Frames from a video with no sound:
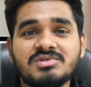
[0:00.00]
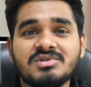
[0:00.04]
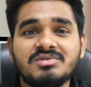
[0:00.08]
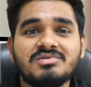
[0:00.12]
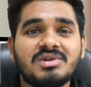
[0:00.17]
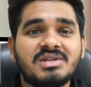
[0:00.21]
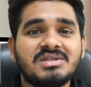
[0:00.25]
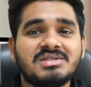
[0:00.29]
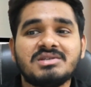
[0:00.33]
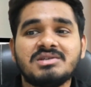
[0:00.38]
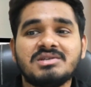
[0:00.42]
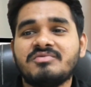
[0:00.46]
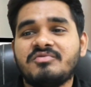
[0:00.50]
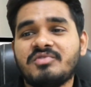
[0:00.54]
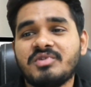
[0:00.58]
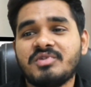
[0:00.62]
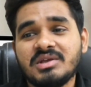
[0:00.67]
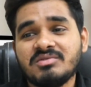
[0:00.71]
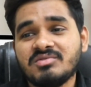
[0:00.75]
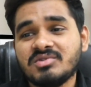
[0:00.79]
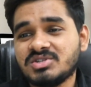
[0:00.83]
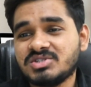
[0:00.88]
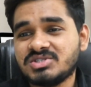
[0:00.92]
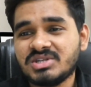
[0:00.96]
for you. So there
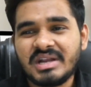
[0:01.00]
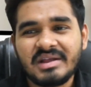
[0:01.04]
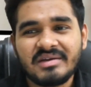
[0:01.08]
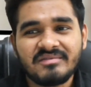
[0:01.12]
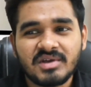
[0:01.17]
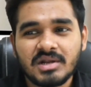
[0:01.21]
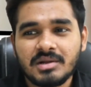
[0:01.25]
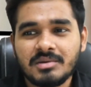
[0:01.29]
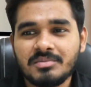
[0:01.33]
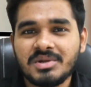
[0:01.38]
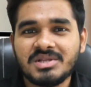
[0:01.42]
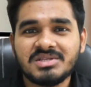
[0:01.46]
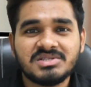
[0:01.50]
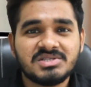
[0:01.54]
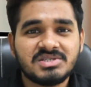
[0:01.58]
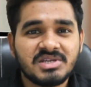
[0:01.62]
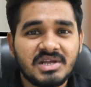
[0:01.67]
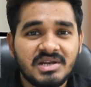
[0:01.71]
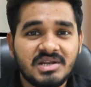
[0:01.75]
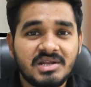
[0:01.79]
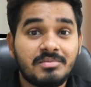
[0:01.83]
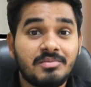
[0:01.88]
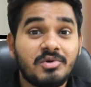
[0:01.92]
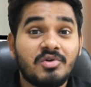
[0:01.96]
is a free version
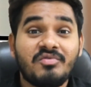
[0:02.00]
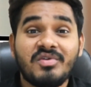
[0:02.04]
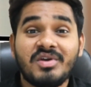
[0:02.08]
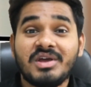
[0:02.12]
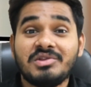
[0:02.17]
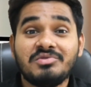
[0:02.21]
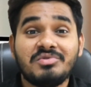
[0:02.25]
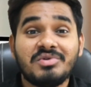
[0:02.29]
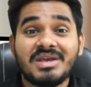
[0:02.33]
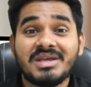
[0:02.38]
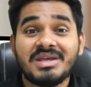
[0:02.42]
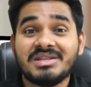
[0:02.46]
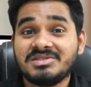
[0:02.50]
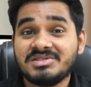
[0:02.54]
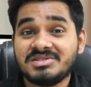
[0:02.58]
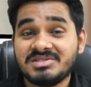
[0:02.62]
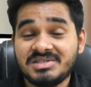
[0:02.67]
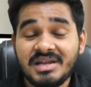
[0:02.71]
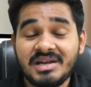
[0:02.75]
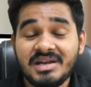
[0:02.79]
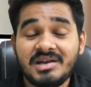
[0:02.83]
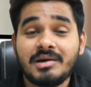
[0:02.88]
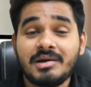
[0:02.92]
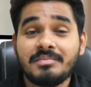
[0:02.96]
available in Sendinblue where you
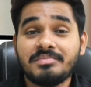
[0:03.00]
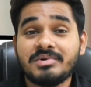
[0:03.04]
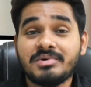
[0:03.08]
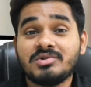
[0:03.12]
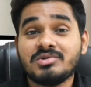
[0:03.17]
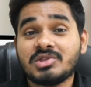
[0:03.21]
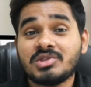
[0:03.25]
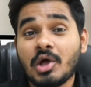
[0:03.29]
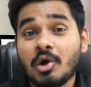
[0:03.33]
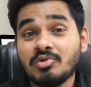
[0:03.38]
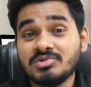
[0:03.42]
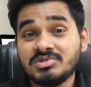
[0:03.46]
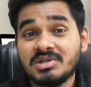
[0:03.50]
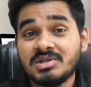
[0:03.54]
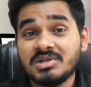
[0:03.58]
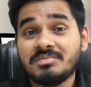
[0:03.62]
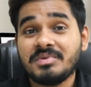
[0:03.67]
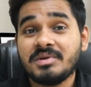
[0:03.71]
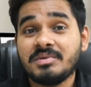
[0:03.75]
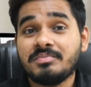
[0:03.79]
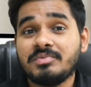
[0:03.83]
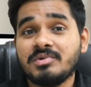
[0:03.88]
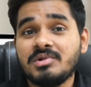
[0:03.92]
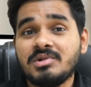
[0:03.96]
can send up to
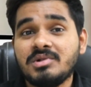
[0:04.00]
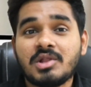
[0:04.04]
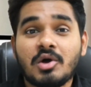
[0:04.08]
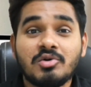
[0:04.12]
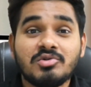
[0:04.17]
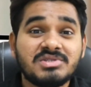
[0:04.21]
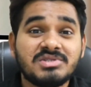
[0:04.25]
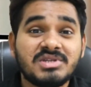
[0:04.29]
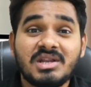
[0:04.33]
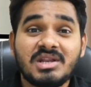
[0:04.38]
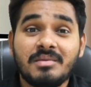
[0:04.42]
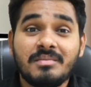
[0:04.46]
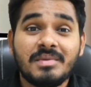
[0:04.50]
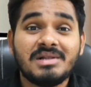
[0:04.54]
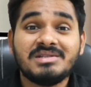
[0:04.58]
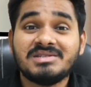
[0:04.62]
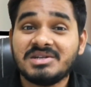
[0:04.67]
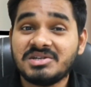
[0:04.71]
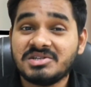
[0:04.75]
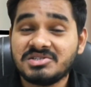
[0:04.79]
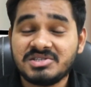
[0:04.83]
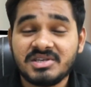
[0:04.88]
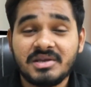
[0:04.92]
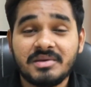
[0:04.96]
1,000 people,
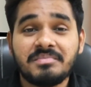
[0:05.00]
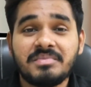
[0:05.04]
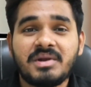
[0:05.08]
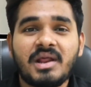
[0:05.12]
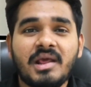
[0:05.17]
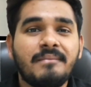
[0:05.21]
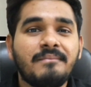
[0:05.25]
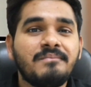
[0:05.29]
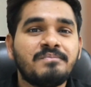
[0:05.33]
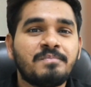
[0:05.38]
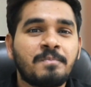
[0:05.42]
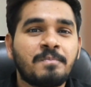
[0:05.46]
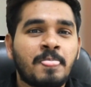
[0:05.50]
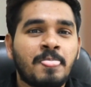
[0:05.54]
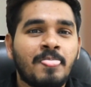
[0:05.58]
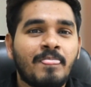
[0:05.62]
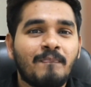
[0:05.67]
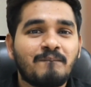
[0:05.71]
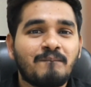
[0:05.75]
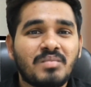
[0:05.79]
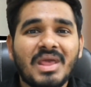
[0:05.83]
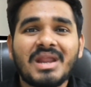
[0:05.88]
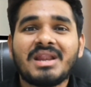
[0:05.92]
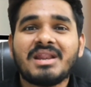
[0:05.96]
1,000 emails at the same time.